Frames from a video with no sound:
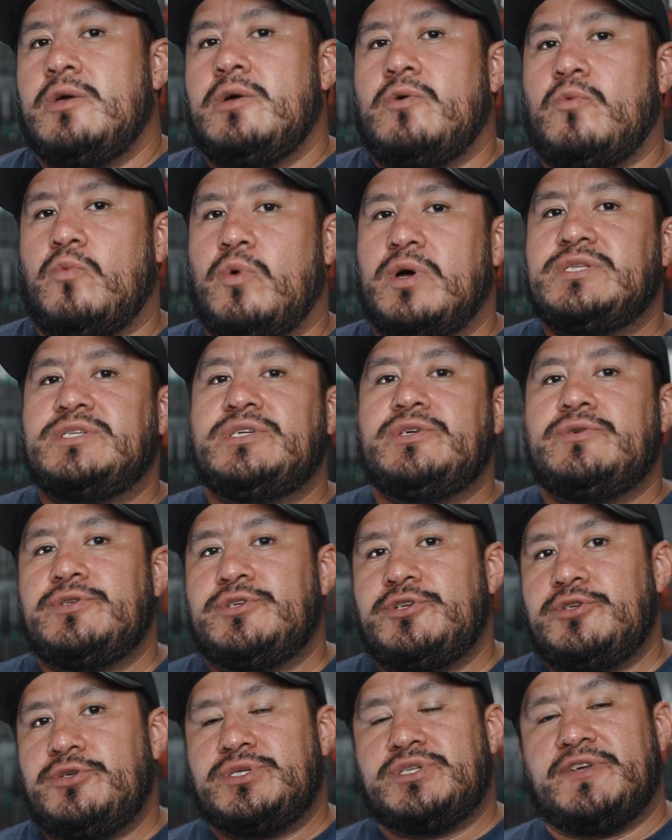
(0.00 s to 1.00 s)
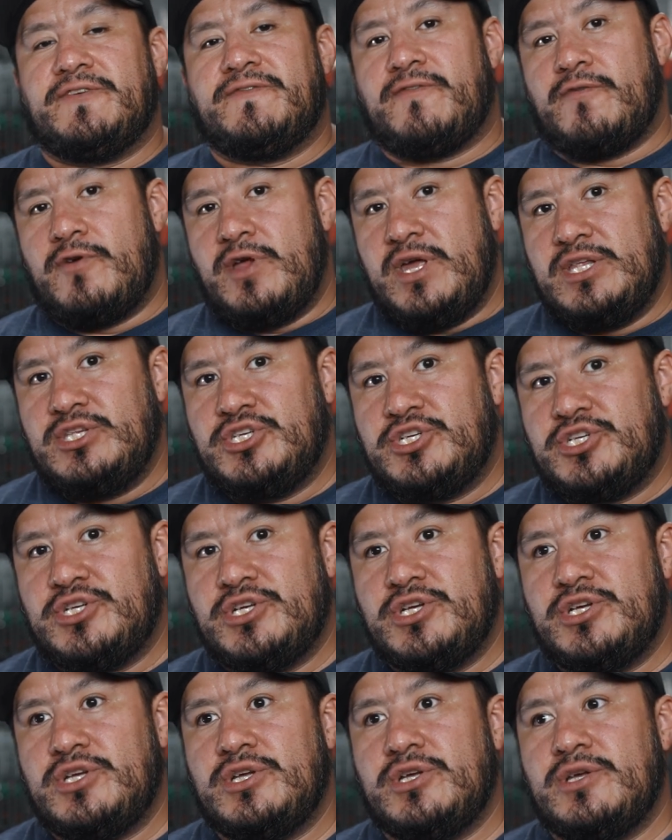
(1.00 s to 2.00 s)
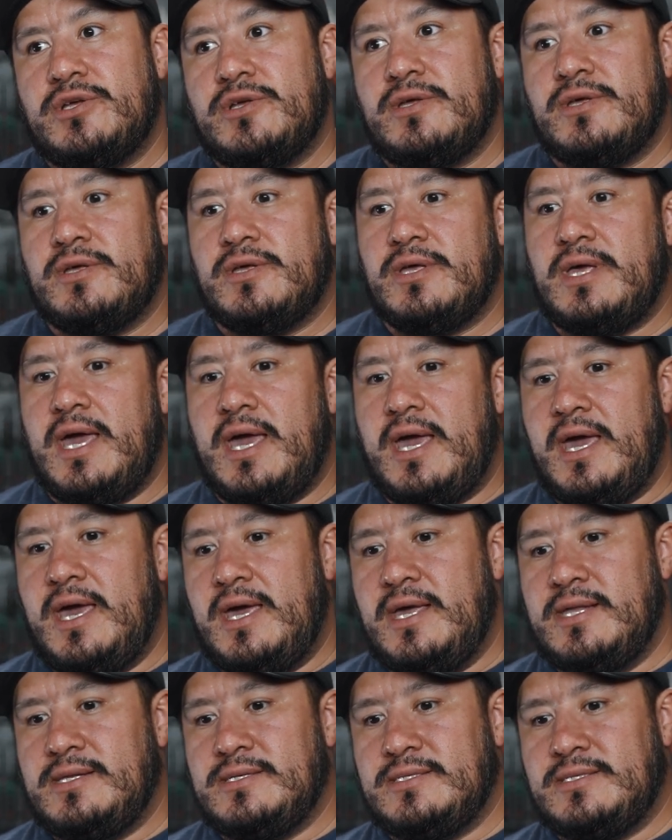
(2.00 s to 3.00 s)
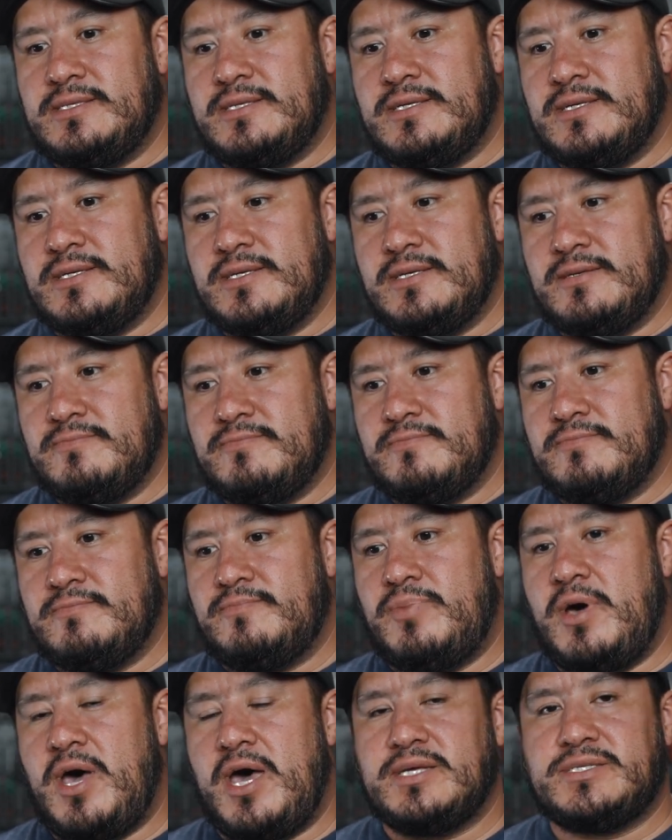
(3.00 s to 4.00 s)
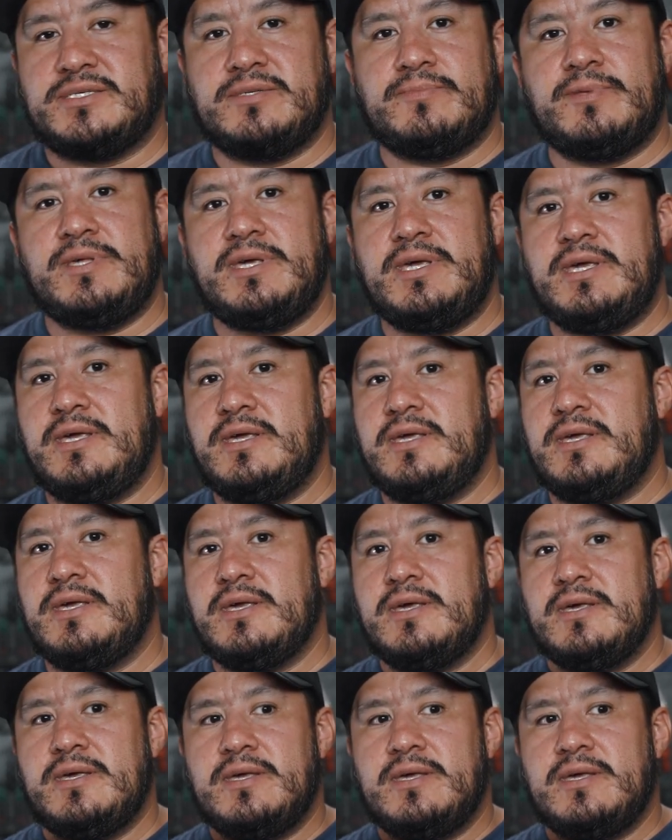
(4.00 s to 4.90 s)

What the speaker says: Once you introduce a fridge and possibly